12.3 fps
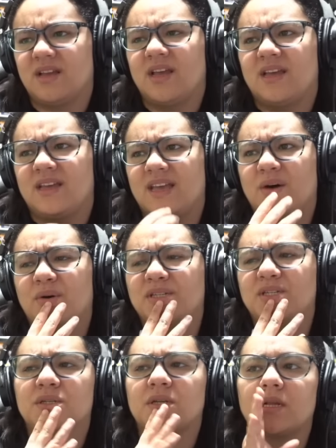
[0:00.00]
Yeah, well,
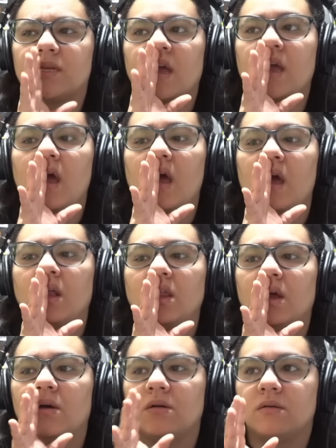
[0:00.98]
she's gonna. say? Yeah. Maybe
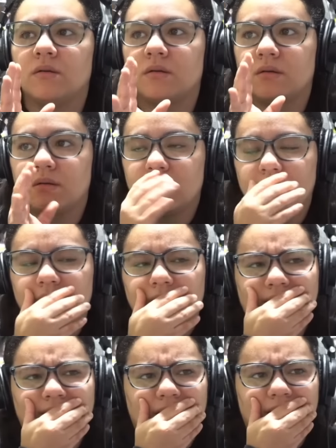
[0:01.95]
she's shy.
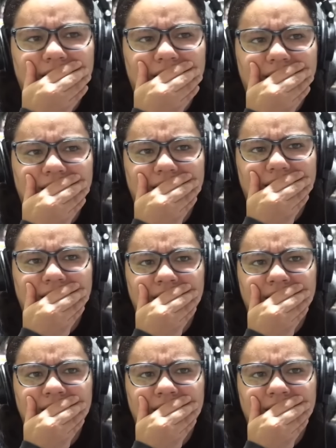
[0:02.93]
Oh.